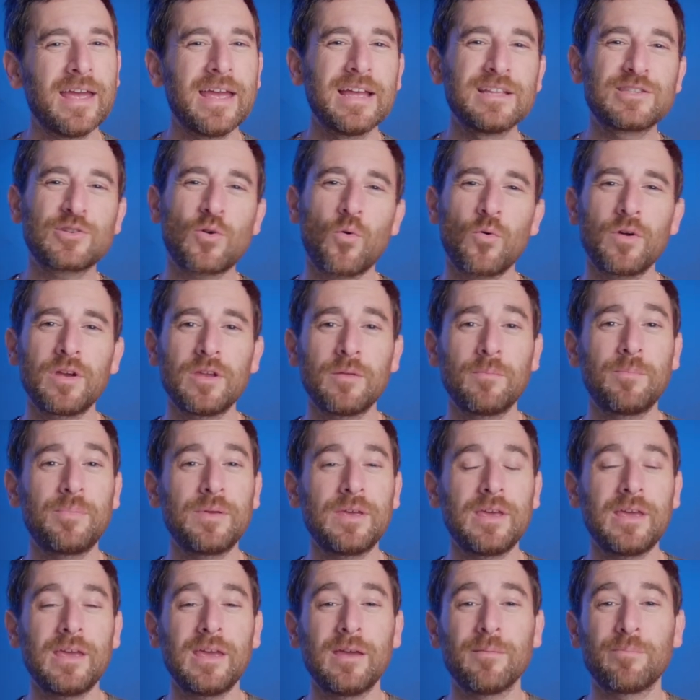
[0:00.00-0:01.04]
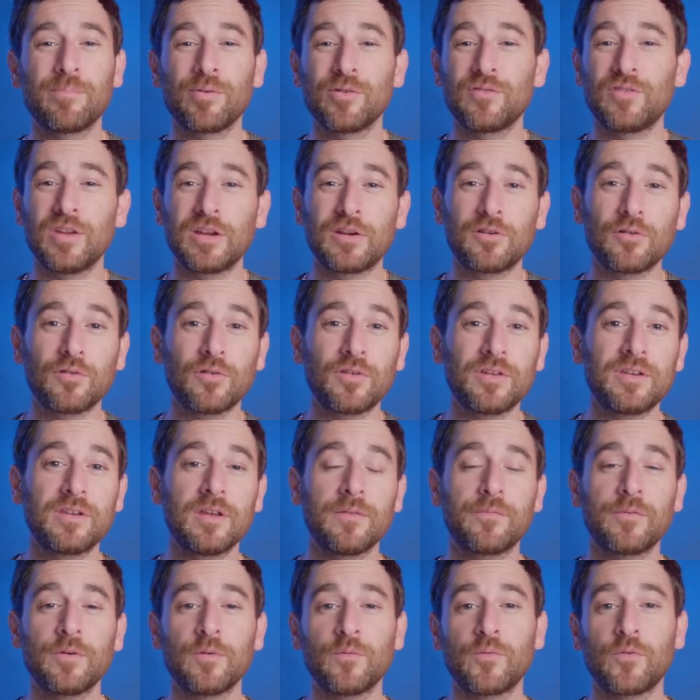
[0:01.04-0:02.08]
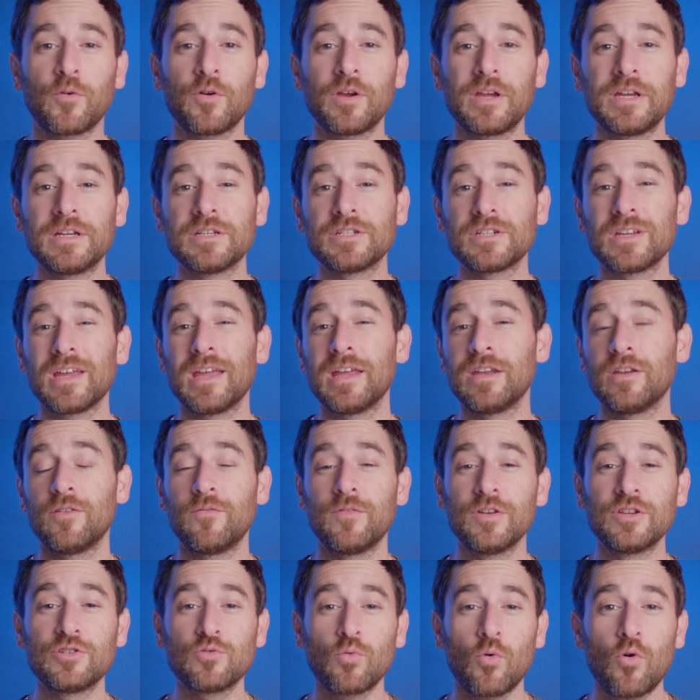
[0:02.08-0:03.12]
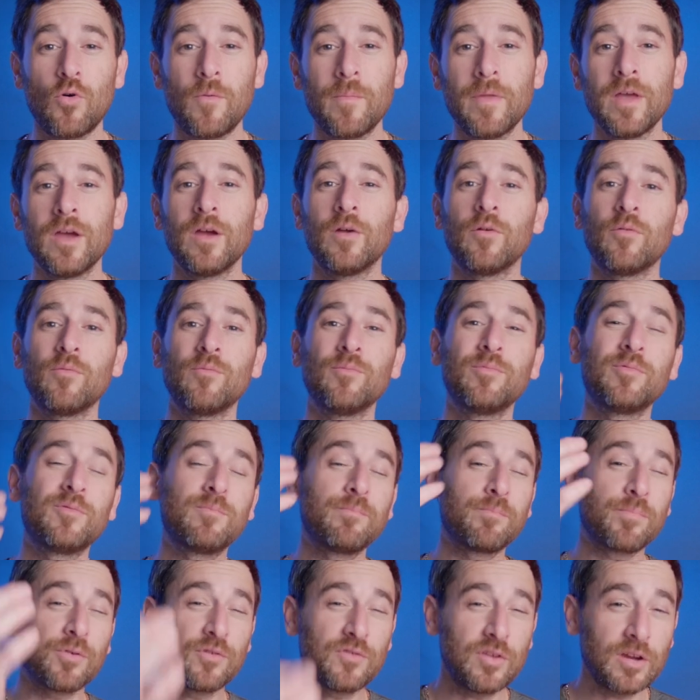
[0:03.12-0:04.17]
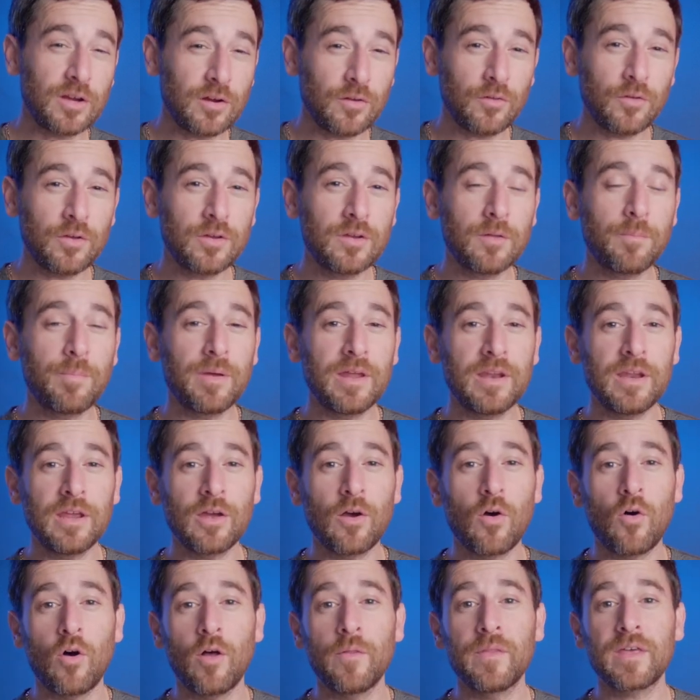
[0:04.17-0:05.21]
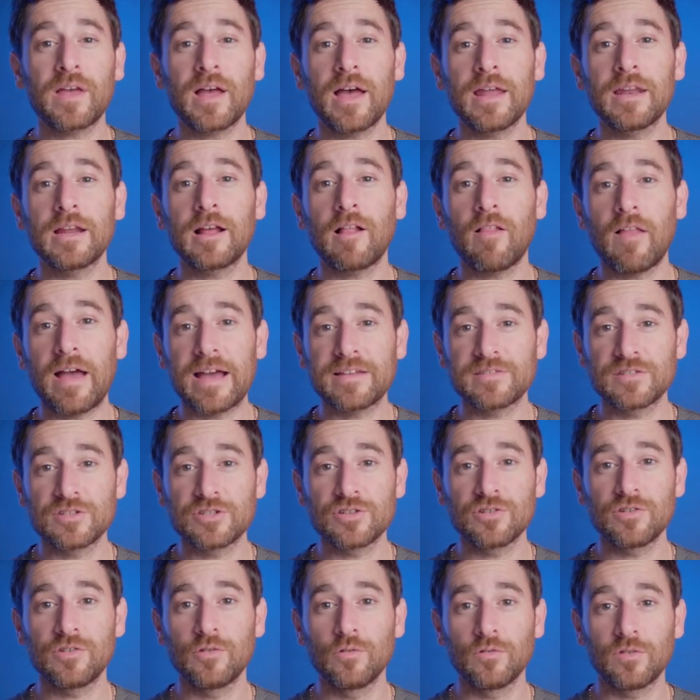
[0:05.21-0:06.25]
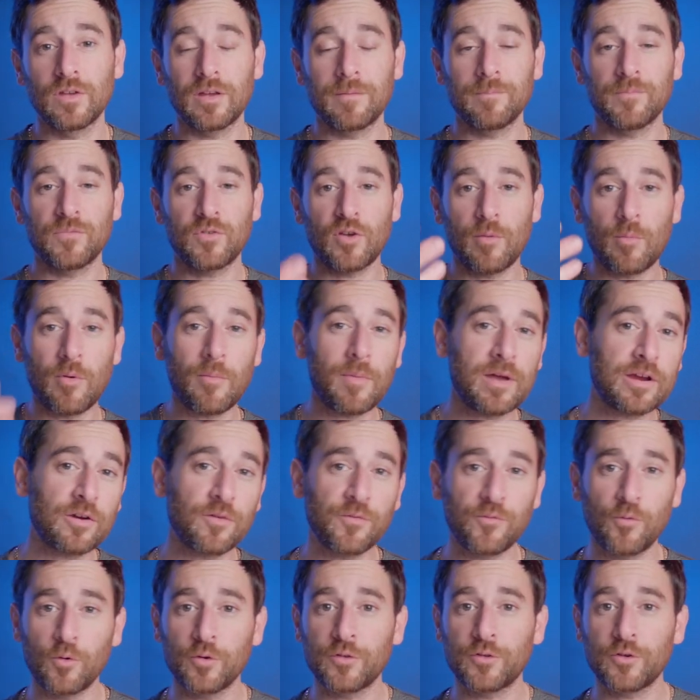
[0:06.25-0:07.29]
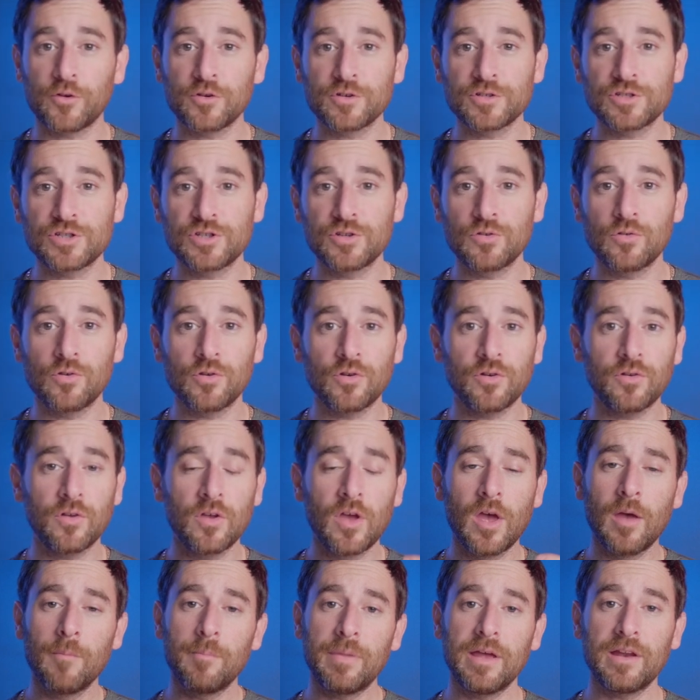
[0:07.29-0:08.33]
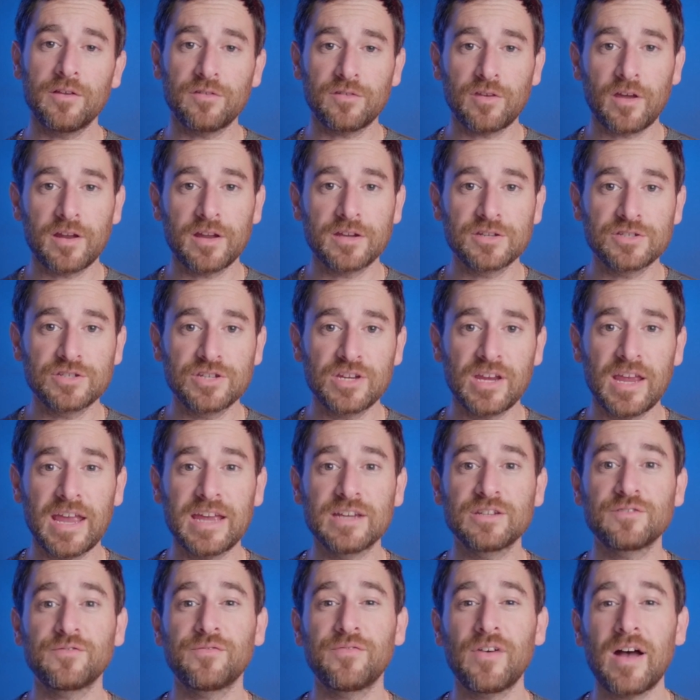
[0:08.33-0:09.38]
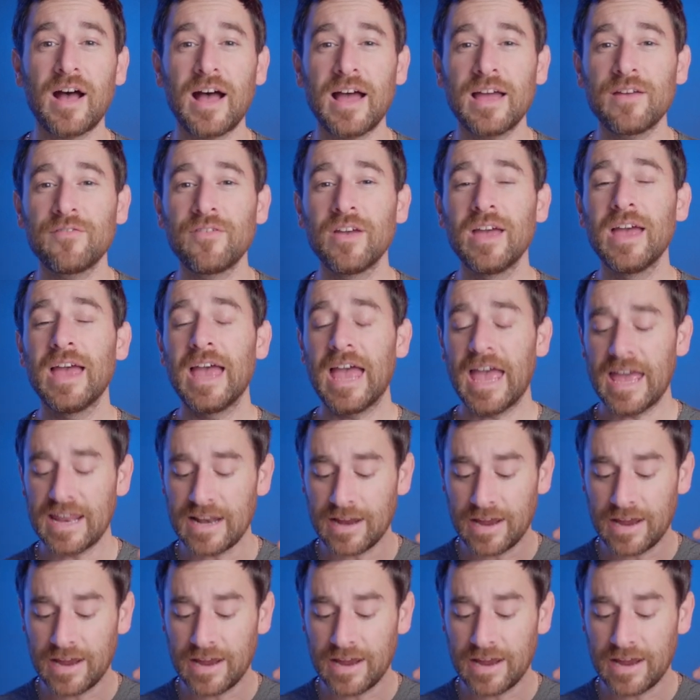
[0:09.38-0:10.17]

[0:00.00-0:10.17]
it's going to be particularly different for each individual, particularly depending on the kind of glass that you're using. So I'm a Micro Four Thirds shooter, Panasonic GH5, and